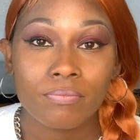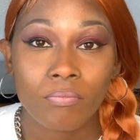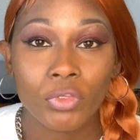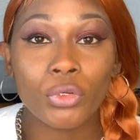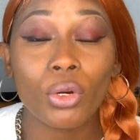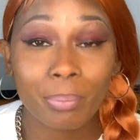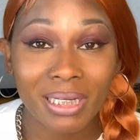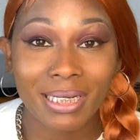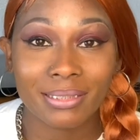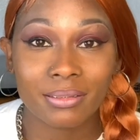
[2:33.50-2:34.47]
your
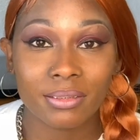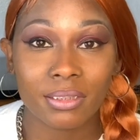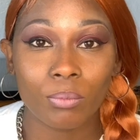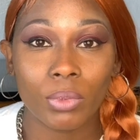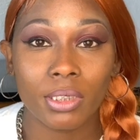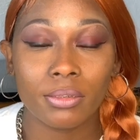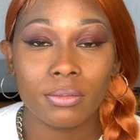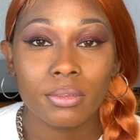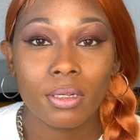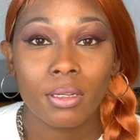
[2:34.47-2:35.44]
plans to someone
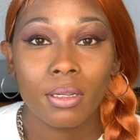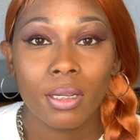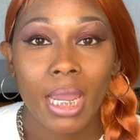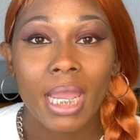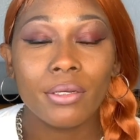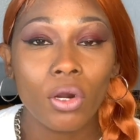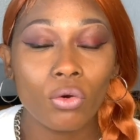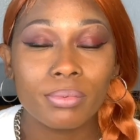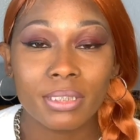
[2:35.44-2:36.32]
in hopes